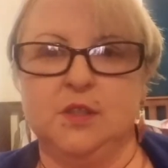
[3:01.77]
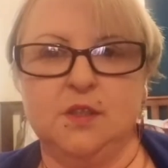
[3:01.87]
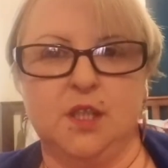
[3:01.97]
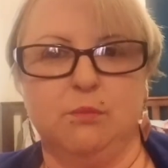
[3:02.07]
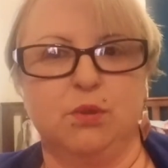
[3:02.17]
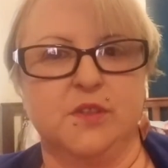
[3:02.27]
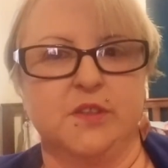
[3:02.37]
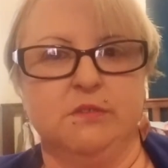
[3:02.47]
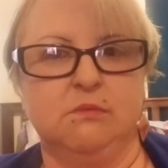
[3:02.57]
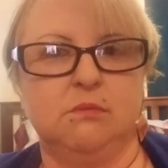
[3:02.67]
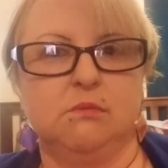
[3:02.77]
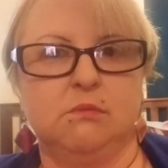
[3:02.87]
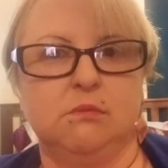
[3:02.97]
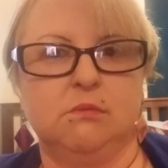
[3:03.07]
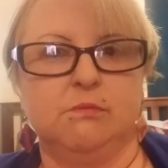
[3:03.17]
in prison
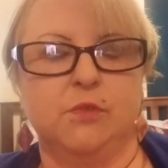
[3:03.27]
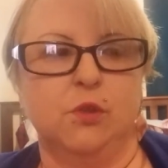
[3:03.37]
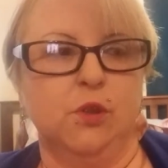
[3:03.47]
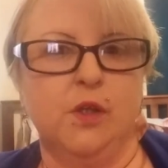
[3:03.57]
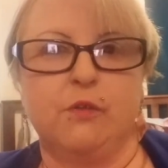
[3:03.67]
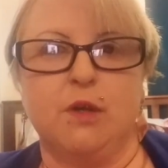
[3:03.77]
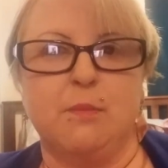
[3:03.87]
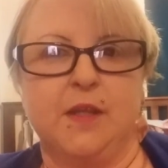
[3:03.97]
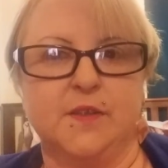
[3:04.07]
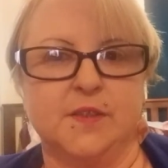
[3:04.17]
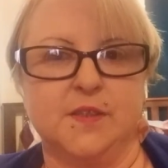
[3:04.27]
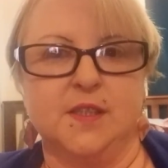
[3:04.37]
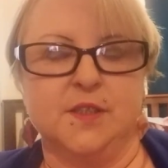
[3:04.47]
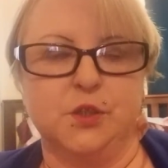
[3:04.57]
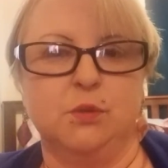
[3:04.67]
for 3 months in
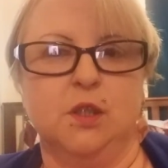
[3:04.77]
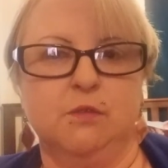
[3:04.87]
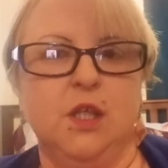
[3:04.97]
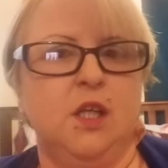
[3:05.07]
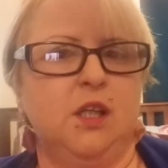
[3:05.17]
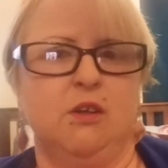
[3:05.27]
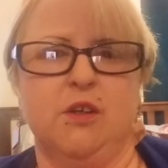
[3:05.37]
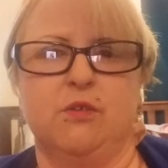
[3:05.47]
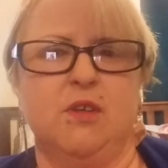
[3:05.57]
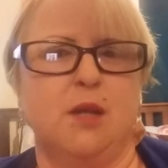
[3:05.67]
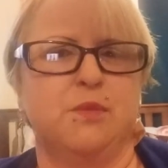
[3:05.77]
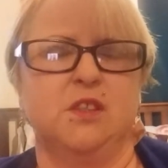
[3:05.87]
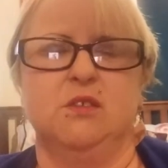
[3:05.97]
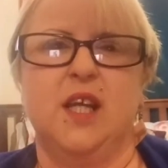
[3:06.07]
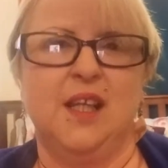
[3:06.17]
season 12, going through
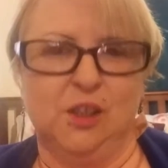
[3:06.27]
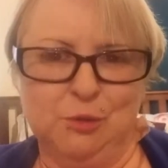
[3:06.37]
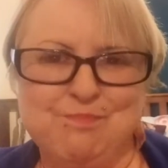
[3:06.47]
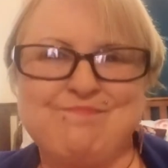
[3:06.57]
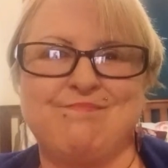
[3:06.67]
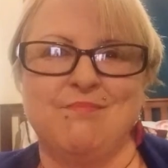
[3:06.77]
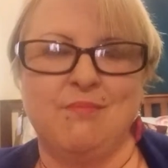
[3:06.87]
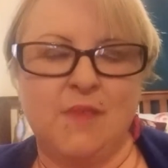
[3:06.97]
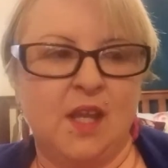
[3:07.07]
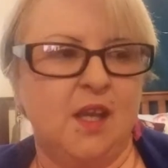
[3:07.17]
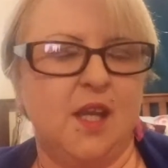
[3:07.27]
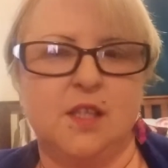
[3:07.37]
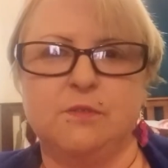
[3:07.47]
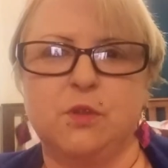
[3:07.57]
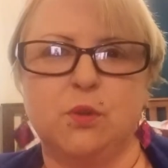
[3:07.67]
absolute hell.
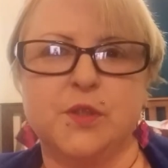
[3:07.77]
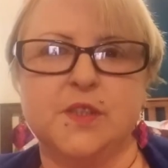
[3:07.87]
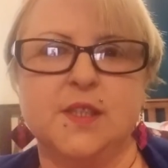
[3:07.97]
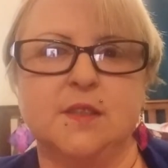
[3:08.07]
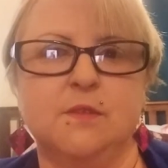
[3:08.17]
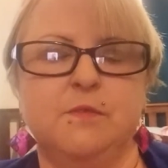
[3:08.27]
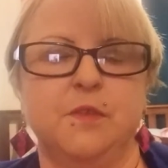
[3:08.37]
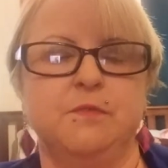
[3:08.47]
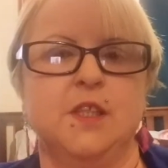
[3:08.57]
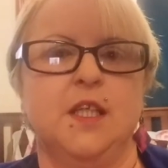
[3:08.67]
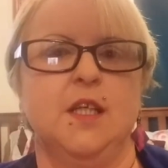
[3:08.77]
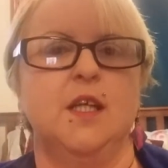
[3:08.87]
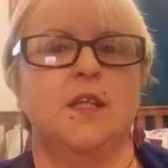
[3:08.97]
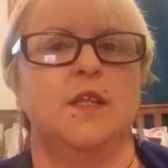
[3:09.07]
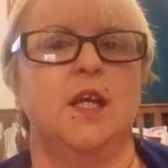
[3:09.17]
And of course, season 15,
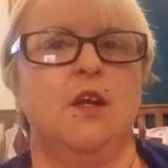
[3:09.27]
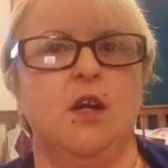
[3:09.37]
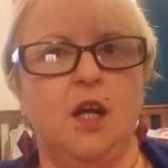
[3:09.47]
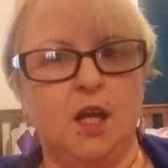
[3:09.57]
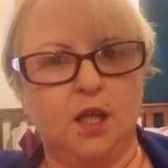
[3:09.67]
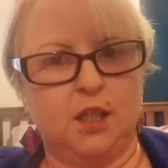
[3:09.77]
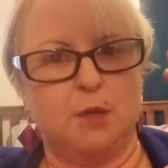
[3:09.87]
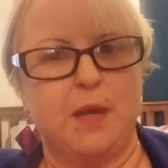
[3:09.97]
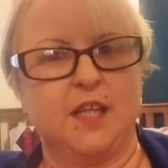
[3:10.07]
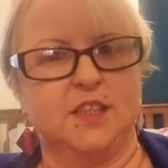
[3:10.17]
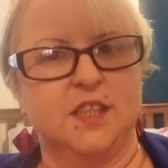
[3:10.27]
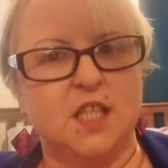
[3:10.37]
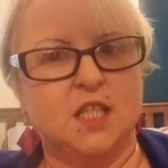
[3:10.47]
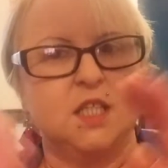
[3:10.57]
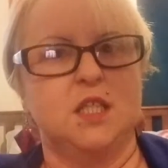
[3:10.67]
their
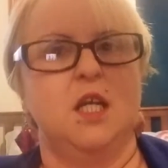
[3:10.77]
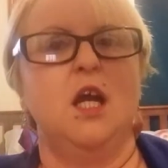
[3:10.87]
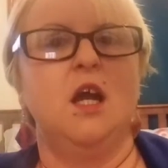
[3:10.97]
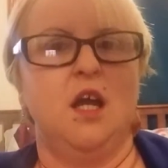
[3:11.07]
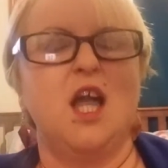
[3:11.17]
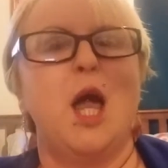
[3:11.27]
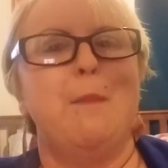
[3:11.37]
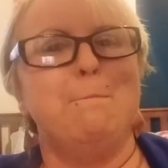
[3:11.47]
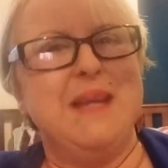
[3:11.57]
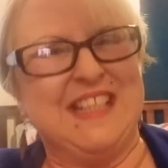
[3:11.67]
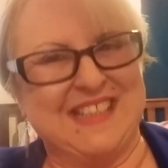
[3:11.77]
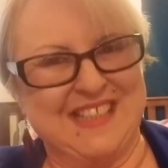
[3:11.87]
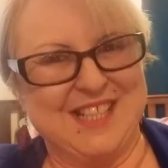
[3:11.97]
climactic meeting.